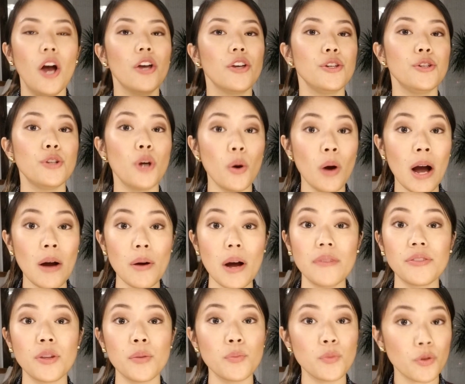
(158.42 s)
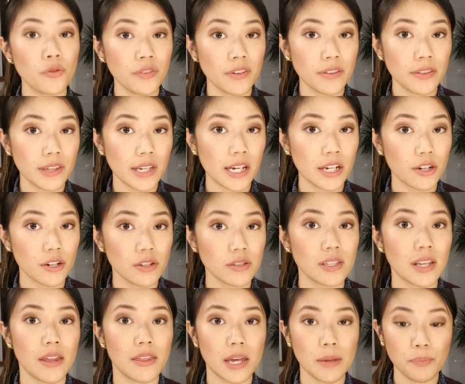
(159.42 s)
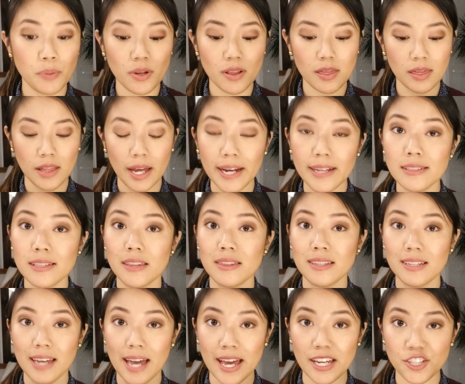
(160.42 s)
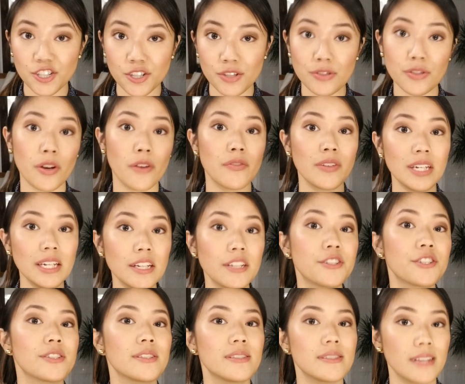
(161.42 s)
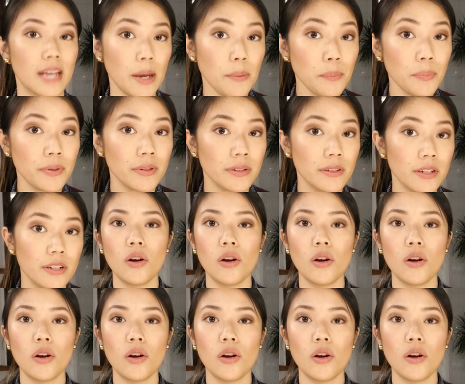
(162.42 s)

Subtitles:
You know how at the movie theaters, they put lights at the edges of each step?